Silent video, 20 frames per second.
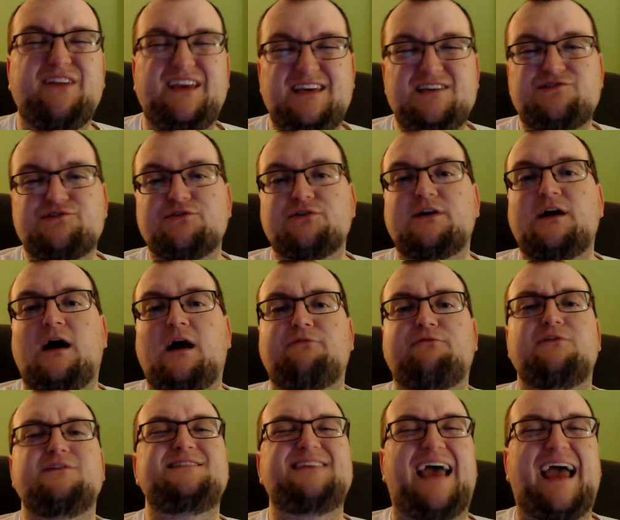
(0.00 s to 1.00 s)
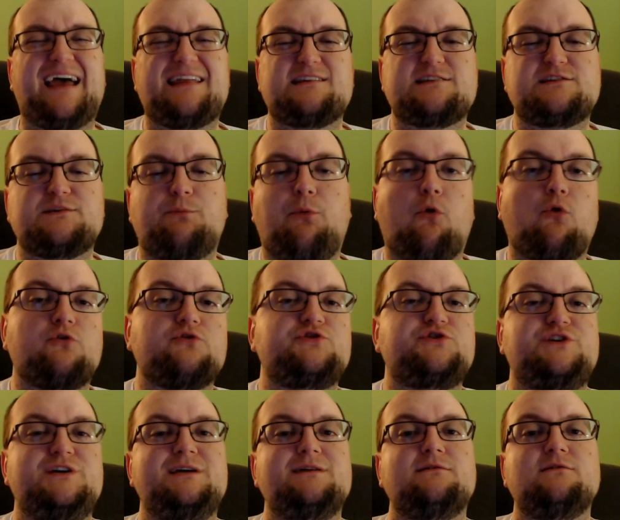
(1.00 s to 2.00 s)
Eastern Conference and the Supporter
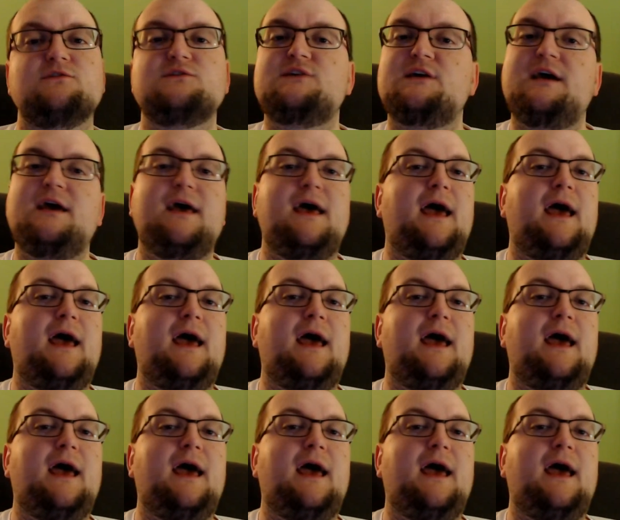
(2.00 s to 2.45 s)
Shield.